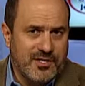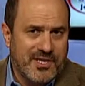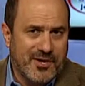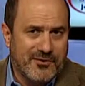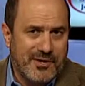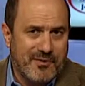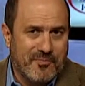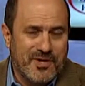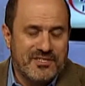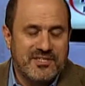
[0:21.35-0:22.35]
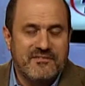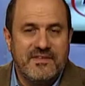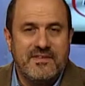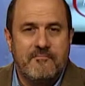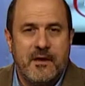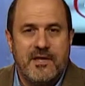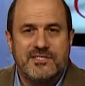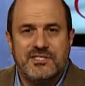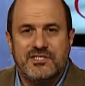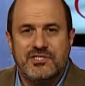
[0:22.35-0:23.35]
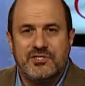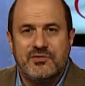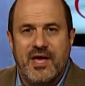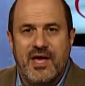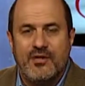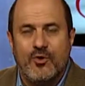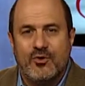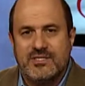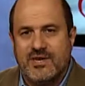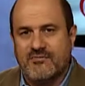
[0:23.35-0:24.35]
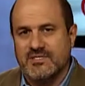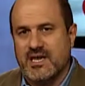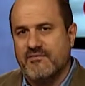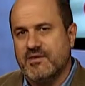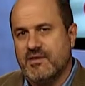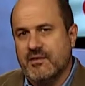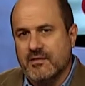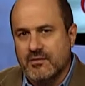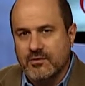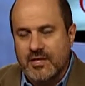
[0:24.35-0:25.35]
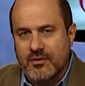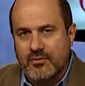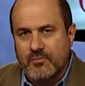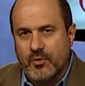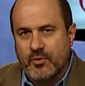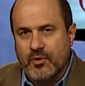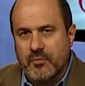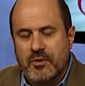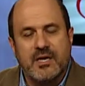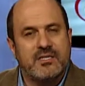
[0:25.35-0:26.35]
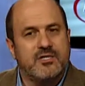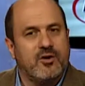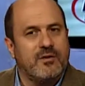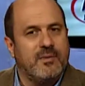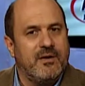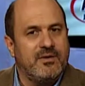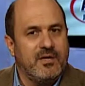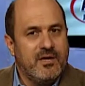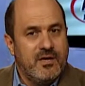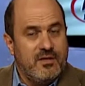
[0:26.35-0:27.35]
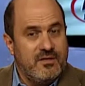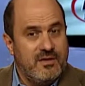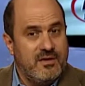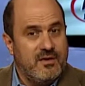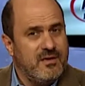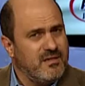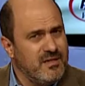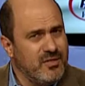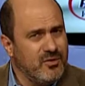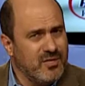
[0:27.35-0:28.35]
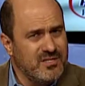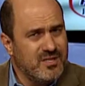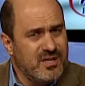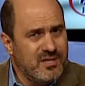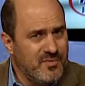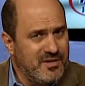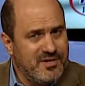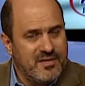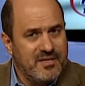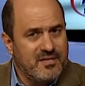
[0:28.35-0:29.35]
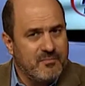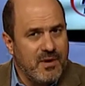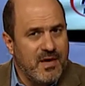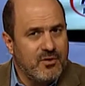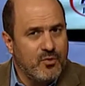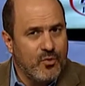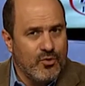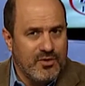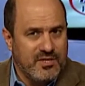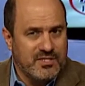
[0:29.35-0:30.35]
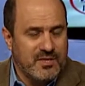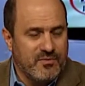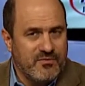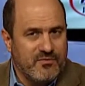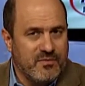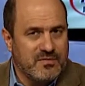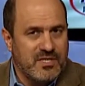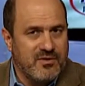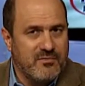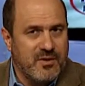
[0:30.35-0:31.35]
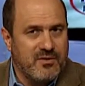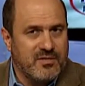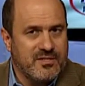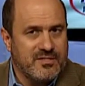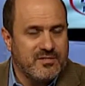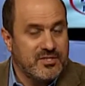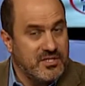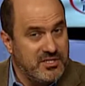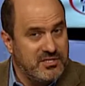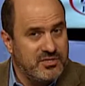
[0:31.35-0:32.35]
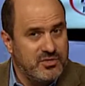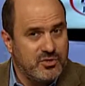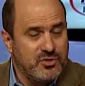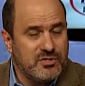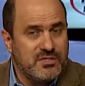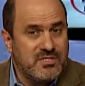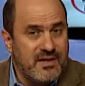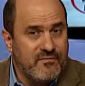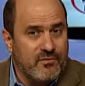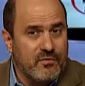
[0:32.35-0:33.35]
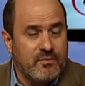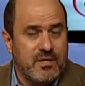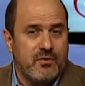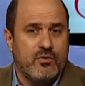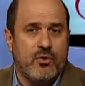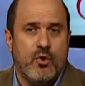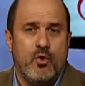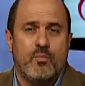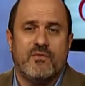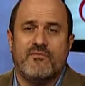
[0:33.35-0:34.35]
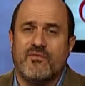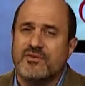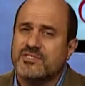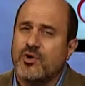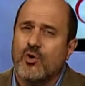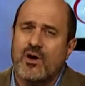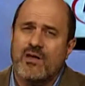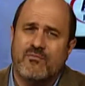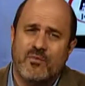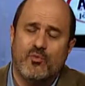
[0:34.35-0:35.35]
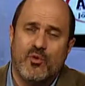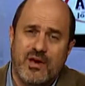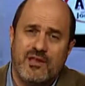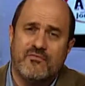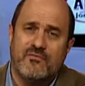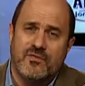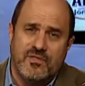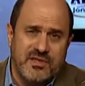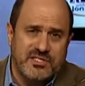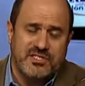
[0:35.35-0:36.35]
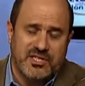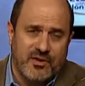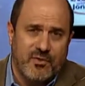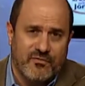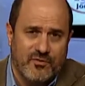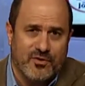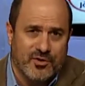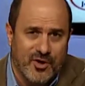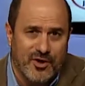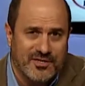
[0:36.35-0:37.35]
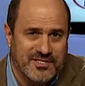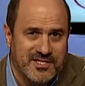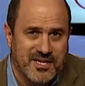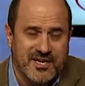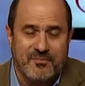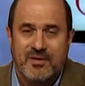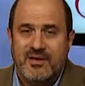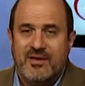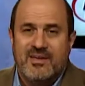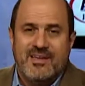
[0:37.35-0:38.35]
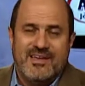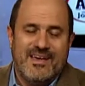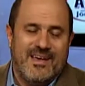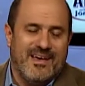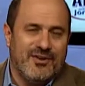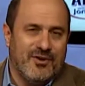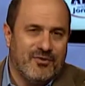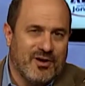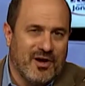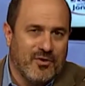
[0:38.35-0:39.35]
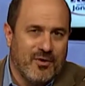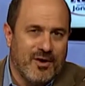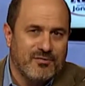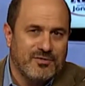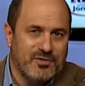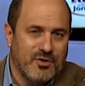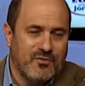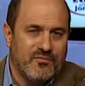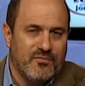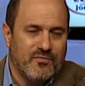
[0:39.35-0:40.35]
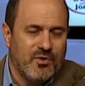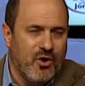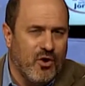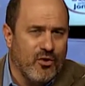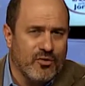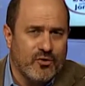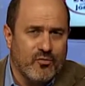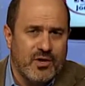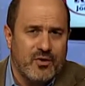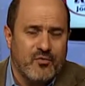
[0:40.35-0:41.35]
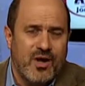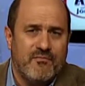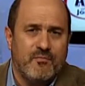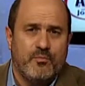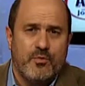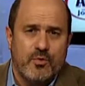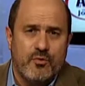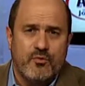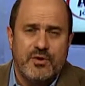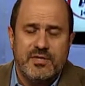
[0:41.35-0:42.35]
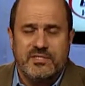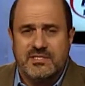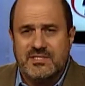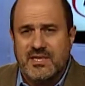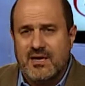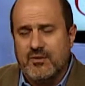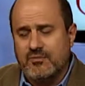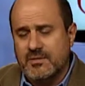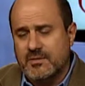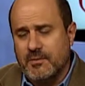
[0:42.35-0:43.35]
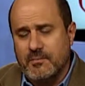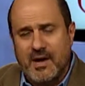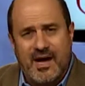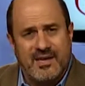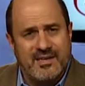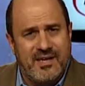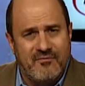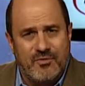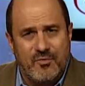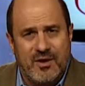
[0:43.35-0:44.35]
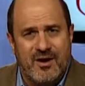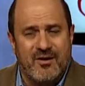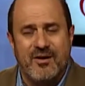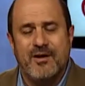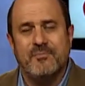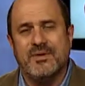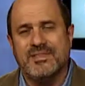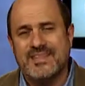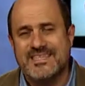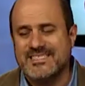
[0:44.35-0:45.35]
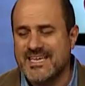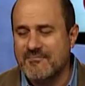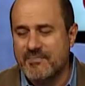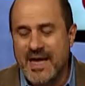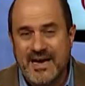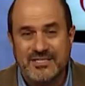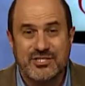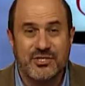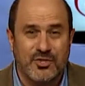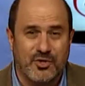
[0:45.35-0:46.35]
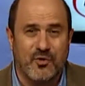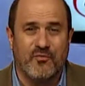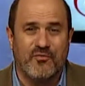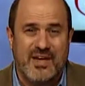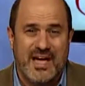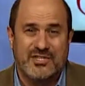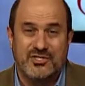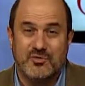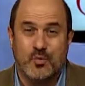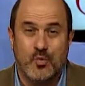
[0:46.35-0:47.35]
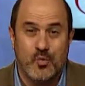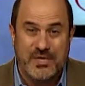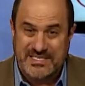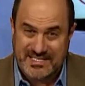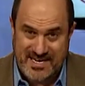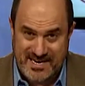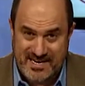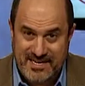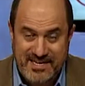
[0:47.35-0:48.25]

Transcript: Caldara, president of the Independence Institute and your devil's advocate. A little later in the program, we're going to talk about the illegal, undocumented minorities coming from South America. The kids, should Denver be their home? But first, I have been waiting for this segment for a long time. Yeah, I know, Colorado is known for all the great craft breweries and now pot everywhere, but let's get back to good old-fashioned whiskey.